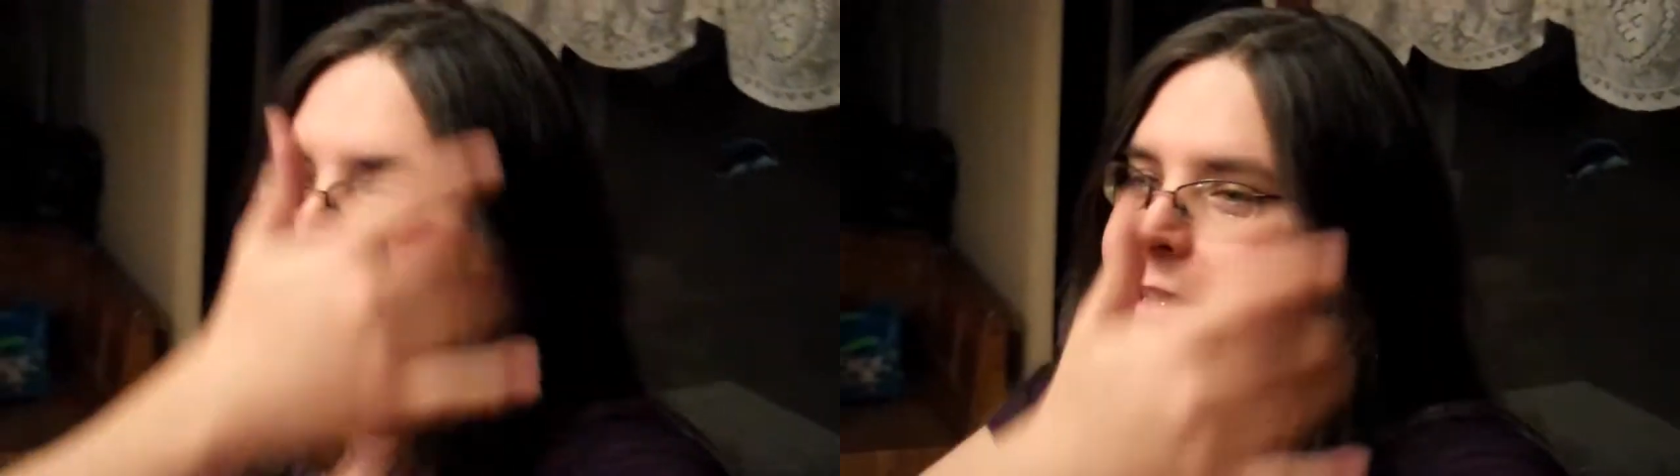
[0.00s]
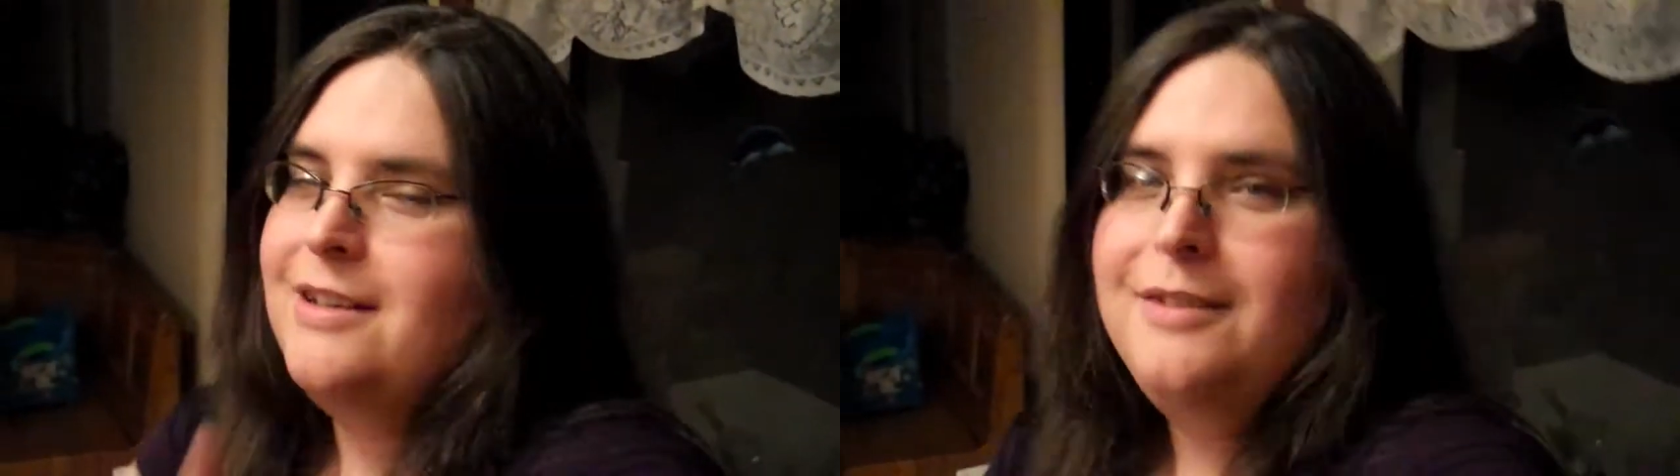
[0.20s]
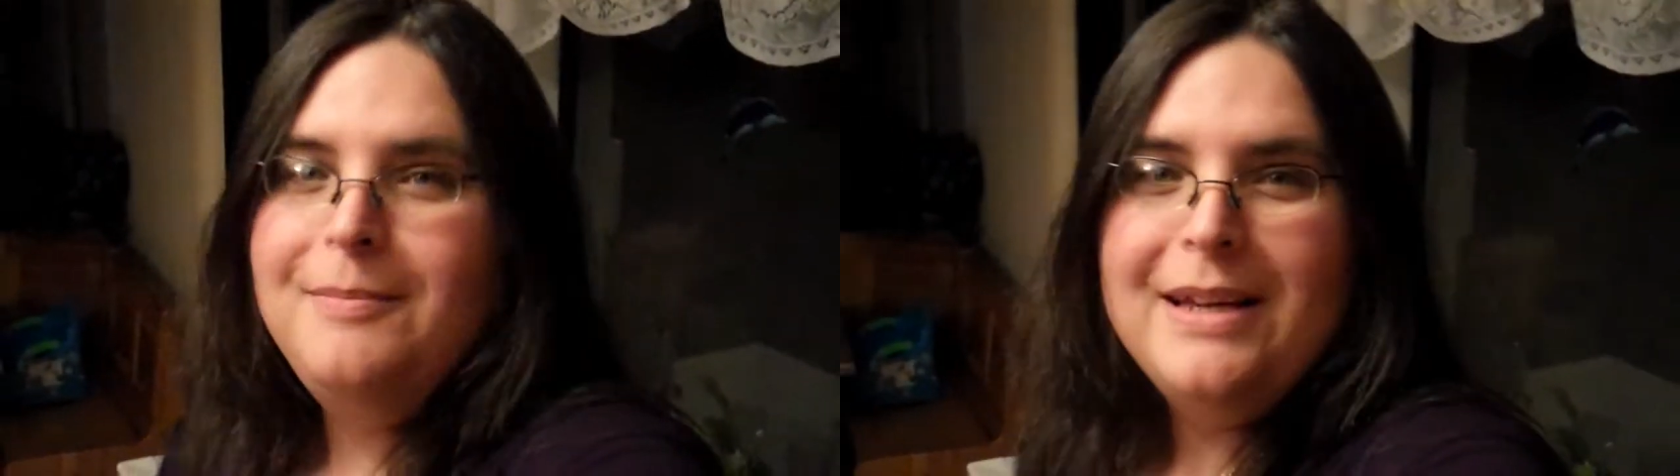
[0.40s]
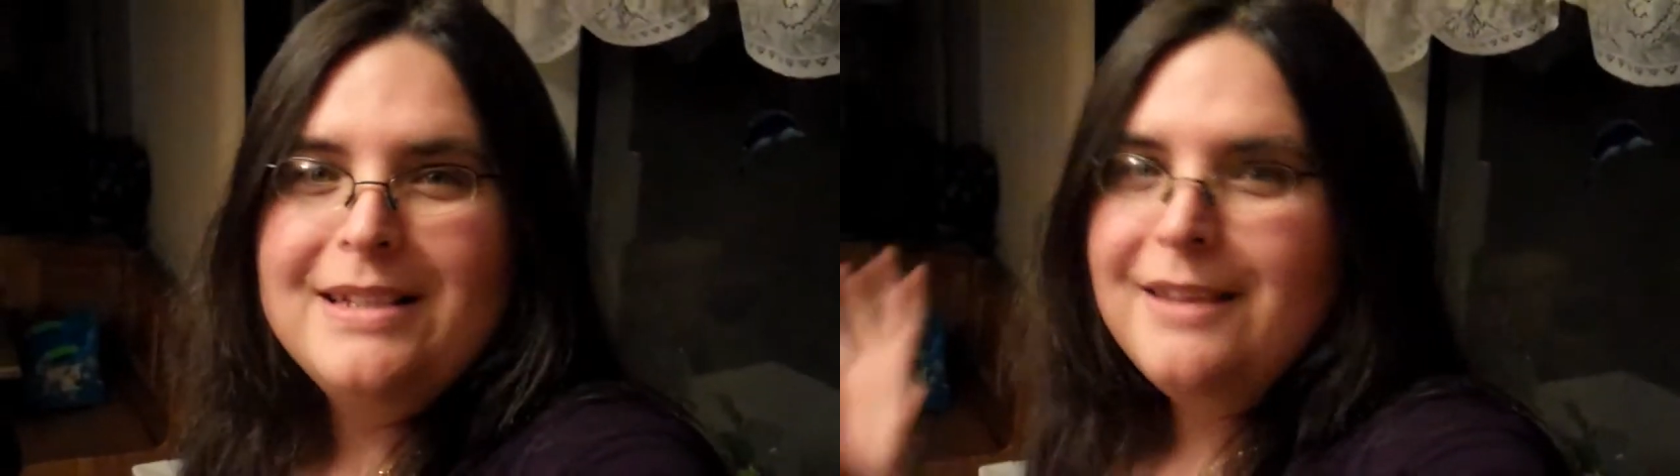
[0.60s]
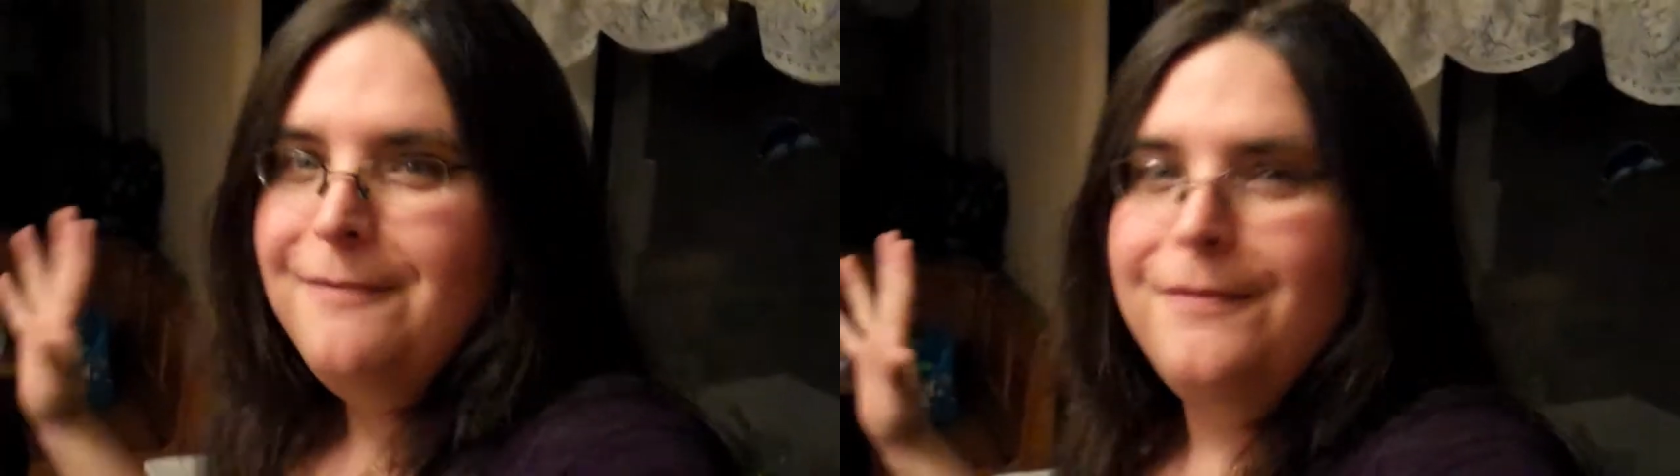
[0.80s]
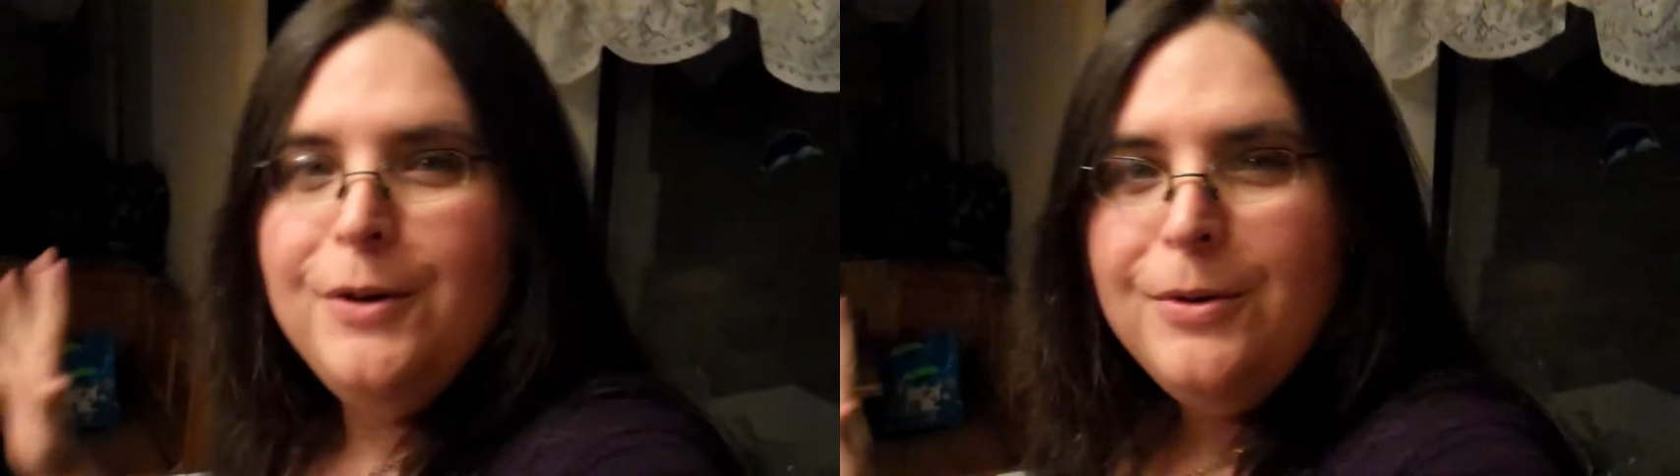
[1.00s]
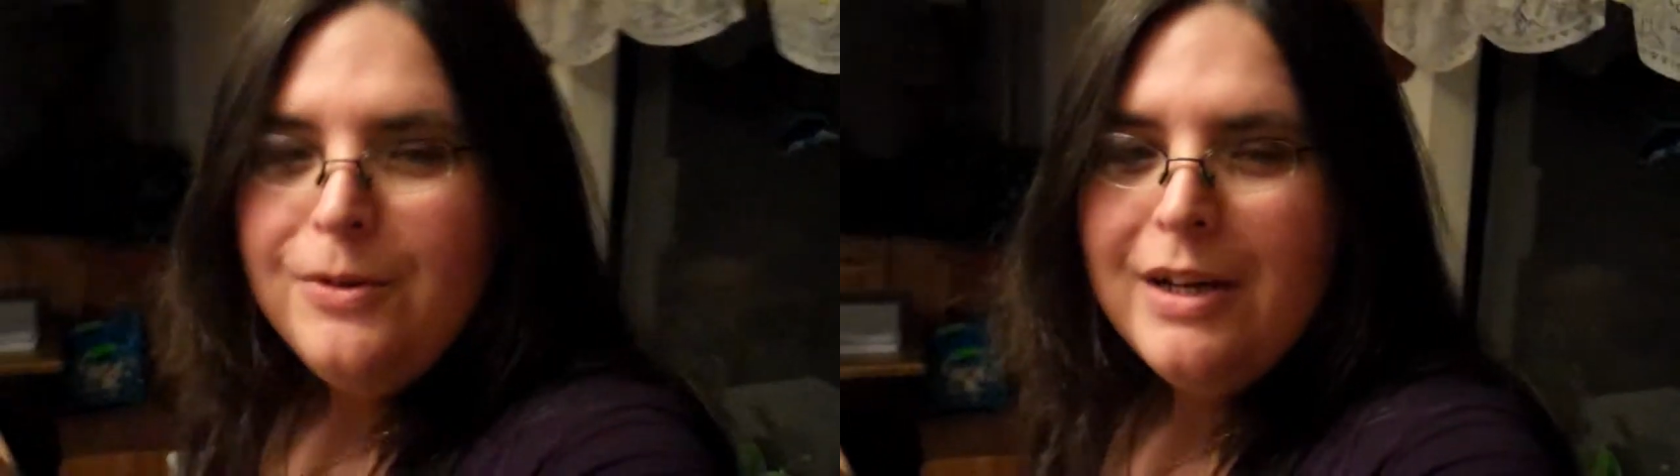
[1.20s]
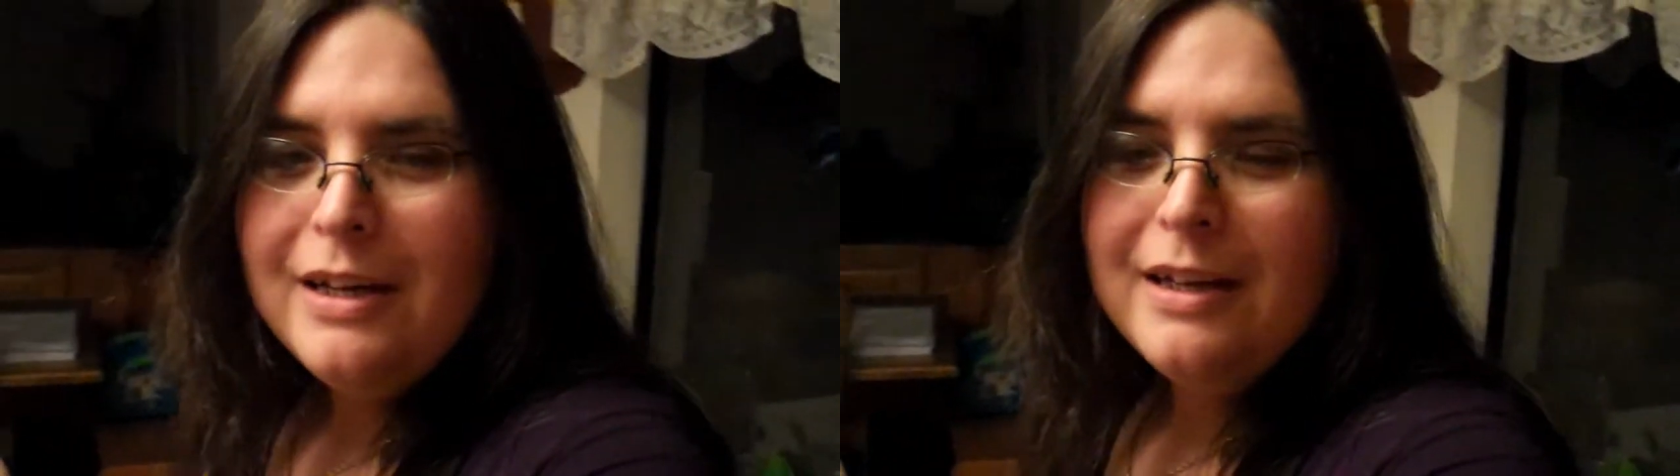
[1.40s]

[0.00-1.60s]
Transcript: of good Mexican food.